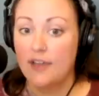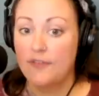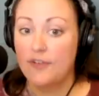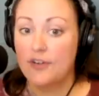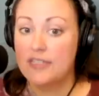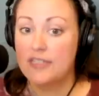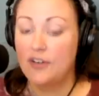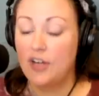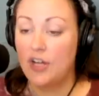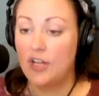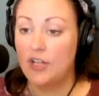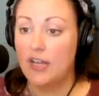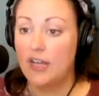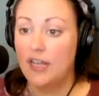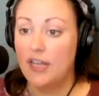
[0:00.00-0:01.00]
first of
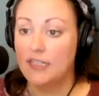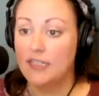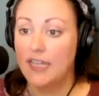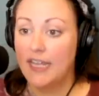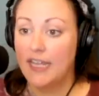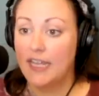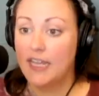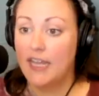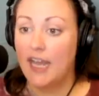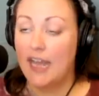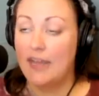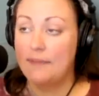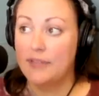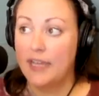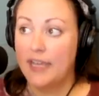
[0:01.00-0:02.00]
all, like
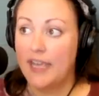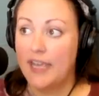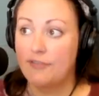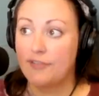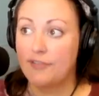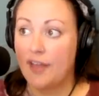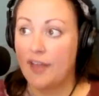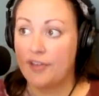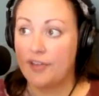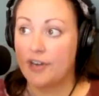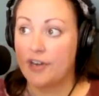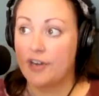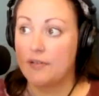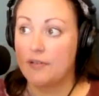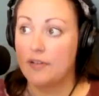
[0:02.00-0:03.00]
I'm like every
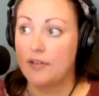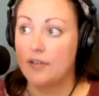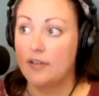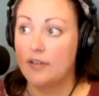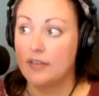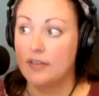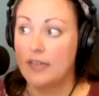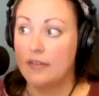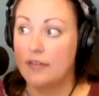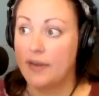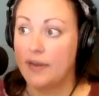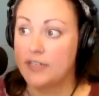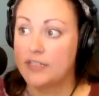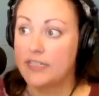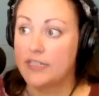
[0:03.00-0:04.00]
other uh,
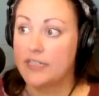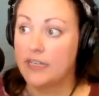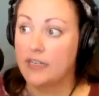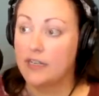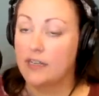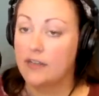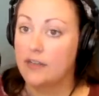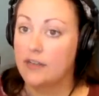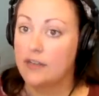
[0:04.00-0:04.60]
embarrassing